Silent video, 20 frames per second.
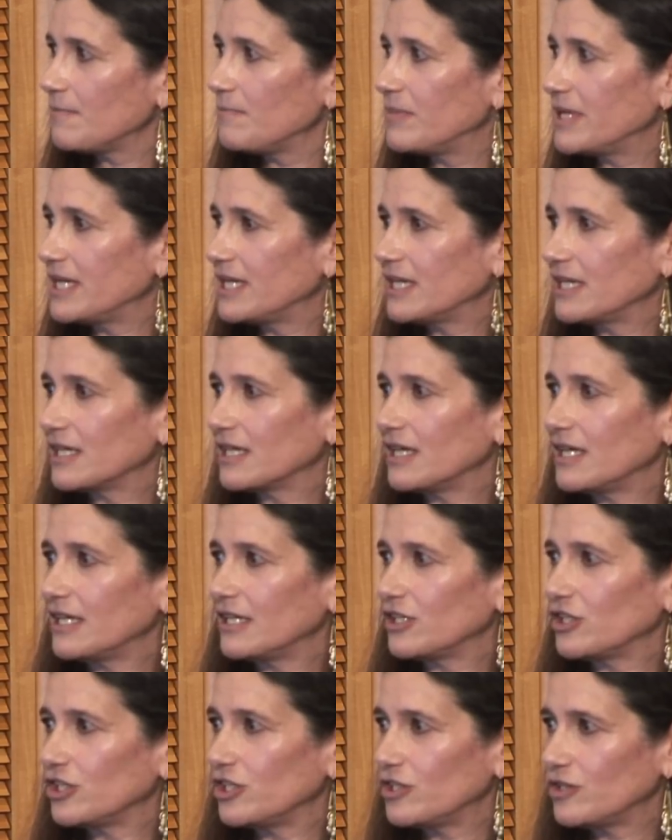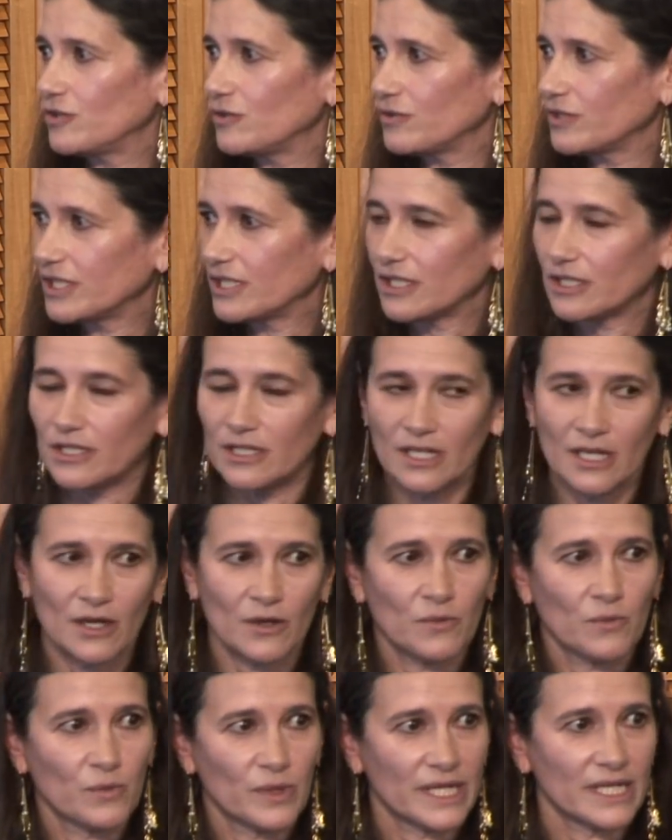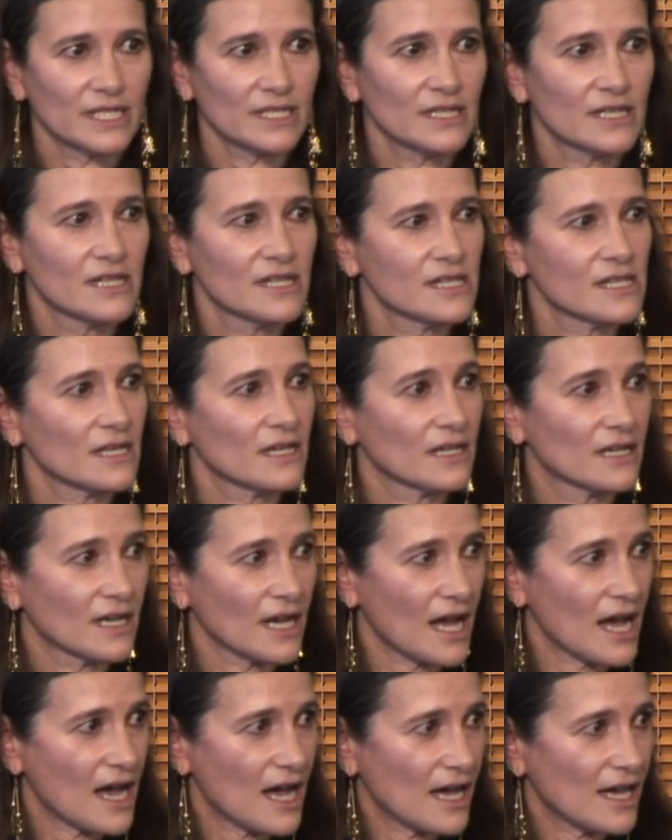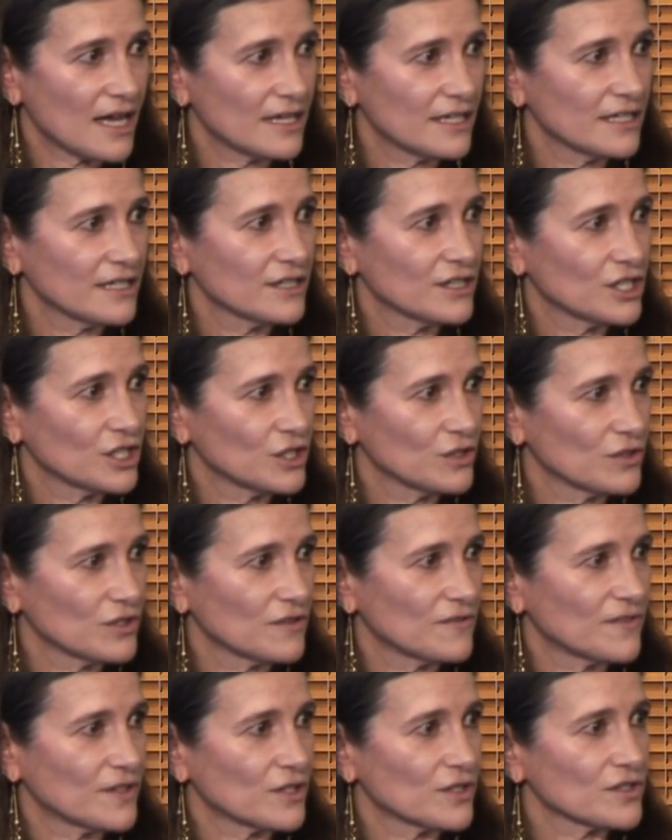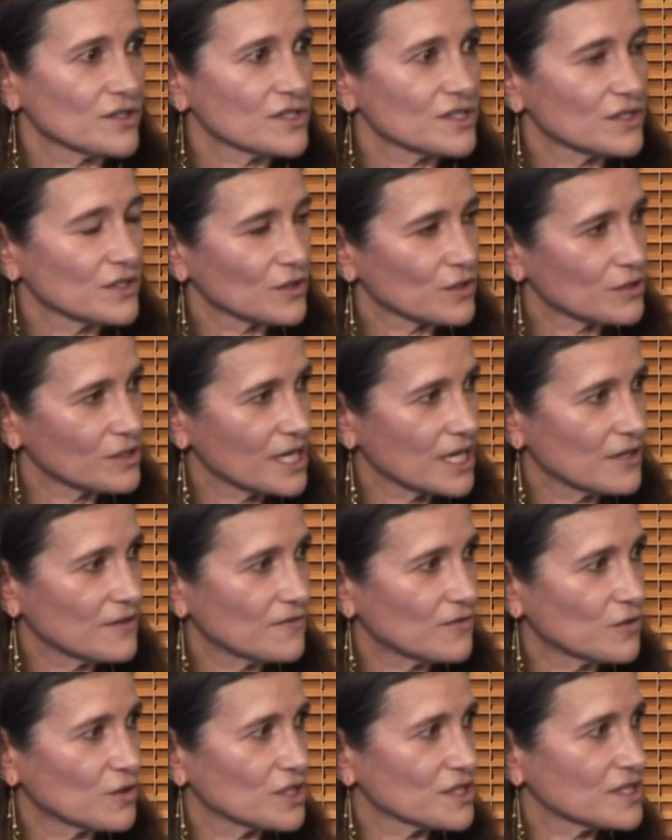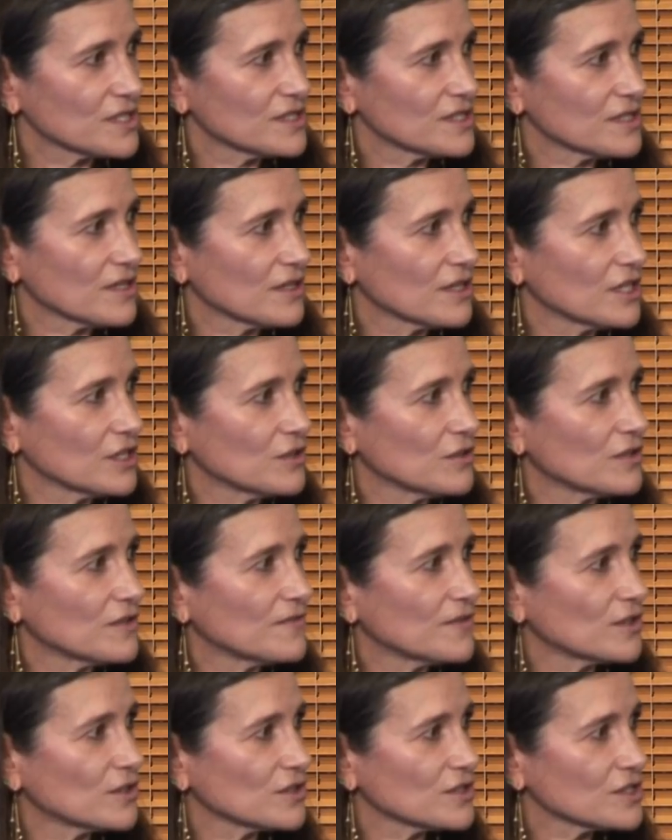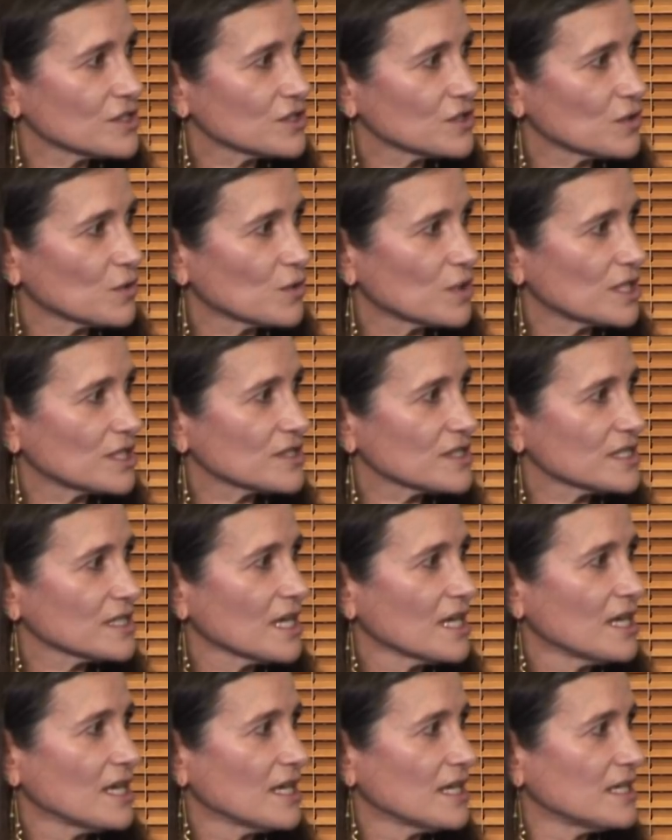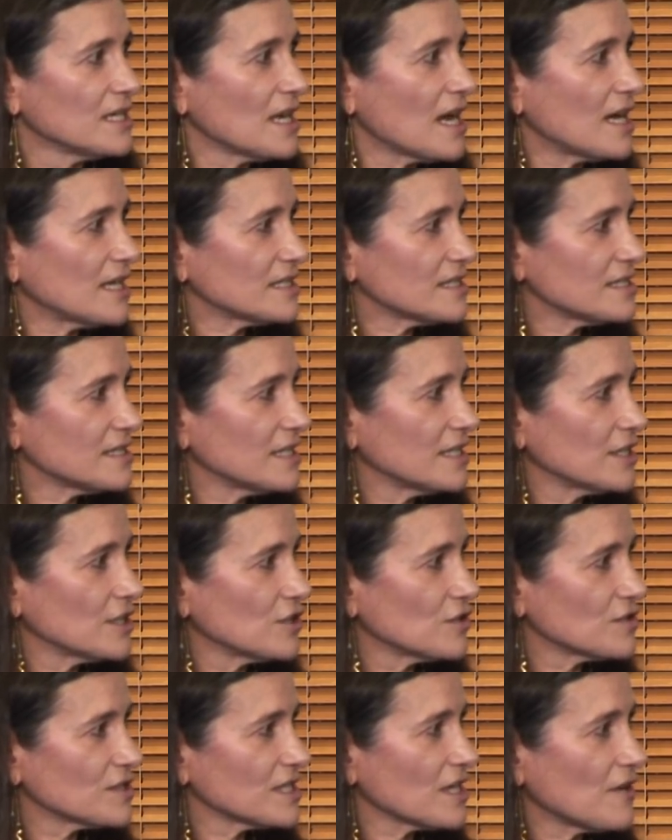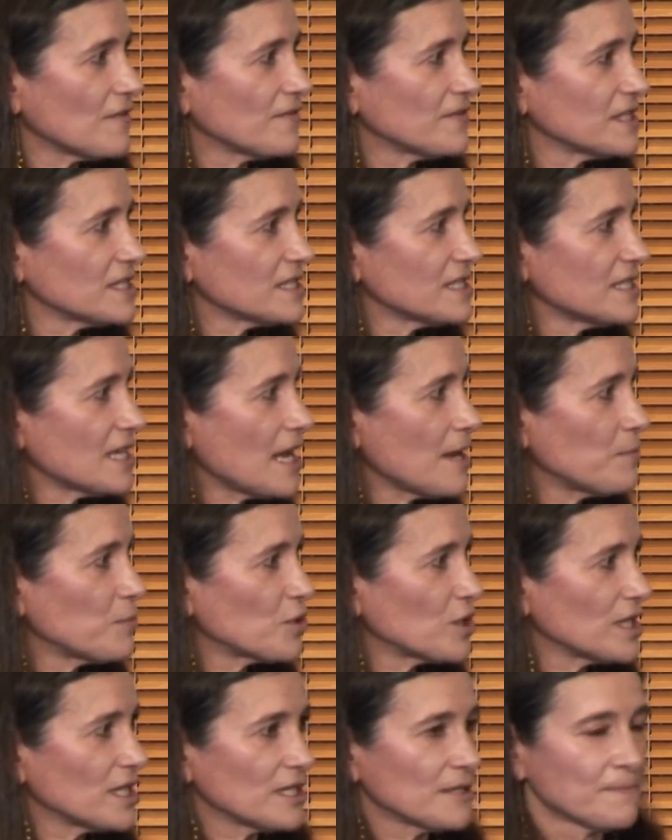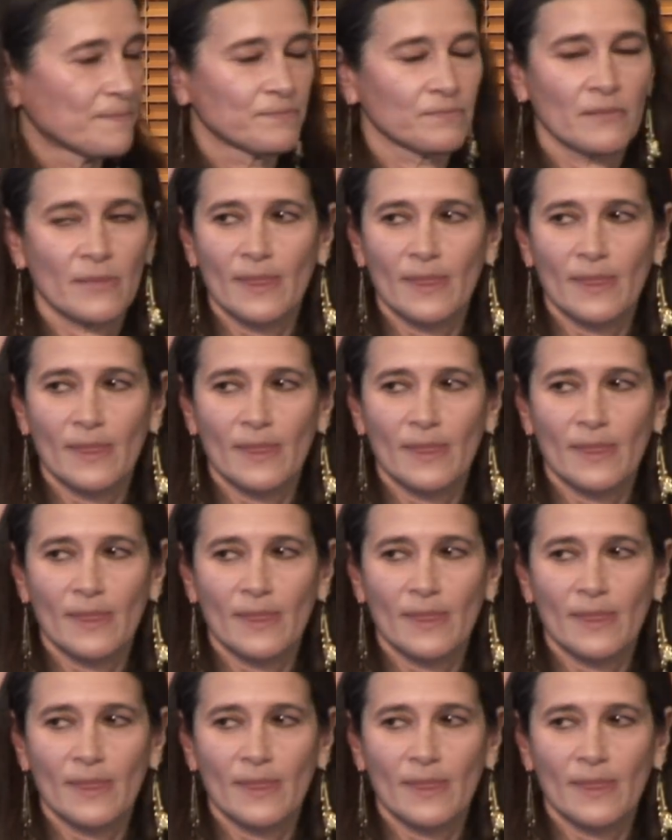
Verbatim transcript: being in union with God, the universe, the creative forces of the universe, source, not seeing yourself as separate,